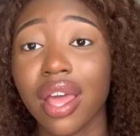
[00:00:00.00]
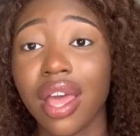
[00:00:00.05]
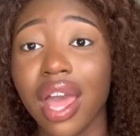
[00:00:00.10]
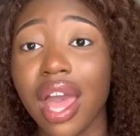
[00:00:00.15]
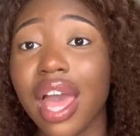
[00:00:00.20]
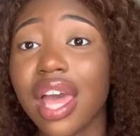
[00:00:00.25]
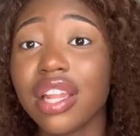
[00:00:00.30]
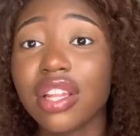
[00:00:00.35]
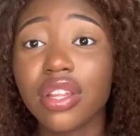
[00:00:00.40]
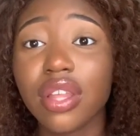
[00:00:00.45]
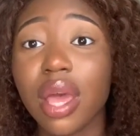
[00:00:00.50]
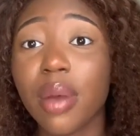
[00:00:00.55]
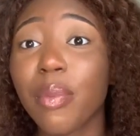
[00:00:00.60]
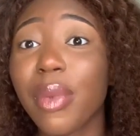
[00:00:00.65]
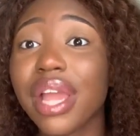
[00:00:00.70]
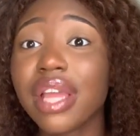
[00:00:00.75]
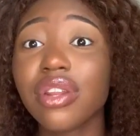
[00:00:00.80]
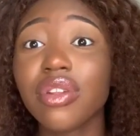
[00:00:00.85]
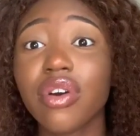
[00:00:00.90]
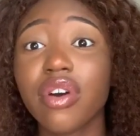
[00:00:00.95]
And I
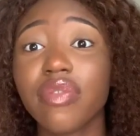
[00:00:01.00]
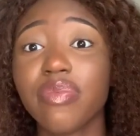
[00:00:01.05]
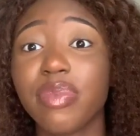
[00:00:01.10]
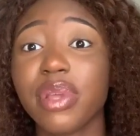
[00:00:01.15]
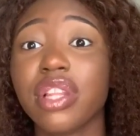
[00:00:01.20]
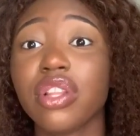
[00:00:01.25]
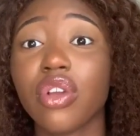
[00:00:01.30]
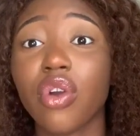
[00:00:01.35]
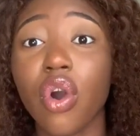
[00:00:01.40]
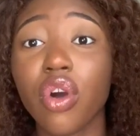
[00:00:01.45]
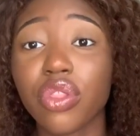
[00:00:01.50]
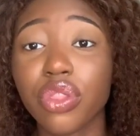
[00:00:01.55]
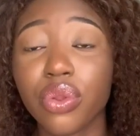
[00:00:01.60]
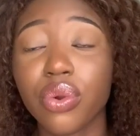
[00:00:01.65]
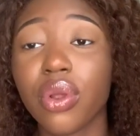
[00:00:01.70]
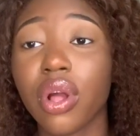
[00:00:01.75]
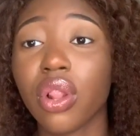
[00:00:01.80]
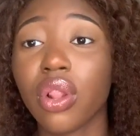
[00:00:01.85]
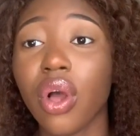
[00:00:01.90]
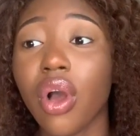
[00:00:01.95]
might not have been gone through
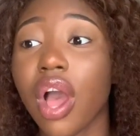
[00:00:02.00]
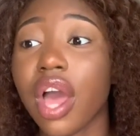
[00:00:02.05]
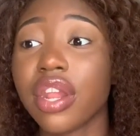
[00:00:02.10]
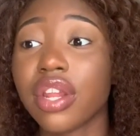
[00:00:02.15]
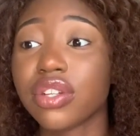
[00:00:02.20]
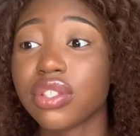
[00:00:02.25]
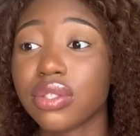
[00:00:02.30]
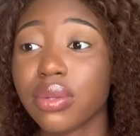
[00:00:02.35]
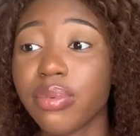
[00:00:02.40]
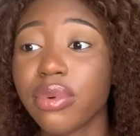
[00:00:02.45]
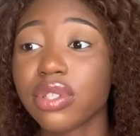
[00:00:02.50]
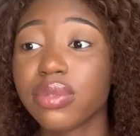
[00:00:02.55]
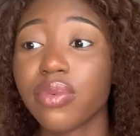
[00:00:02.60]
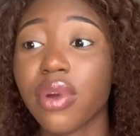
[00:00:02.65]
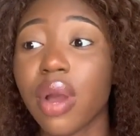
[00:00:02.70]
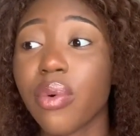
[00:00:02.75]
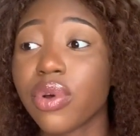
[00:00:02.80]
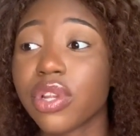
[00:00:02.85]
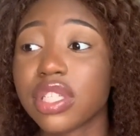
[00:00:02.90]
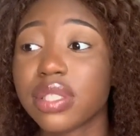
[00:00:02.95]
a lot, and there's so much more I
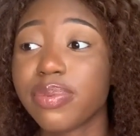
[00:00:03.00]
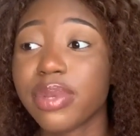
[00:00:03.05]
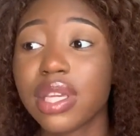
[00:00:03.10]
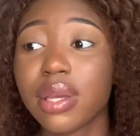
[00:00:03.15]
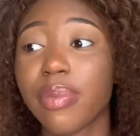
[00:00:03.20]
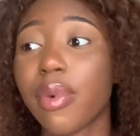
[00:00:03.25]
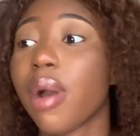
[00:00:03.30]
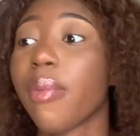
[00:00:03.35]
want to speak about,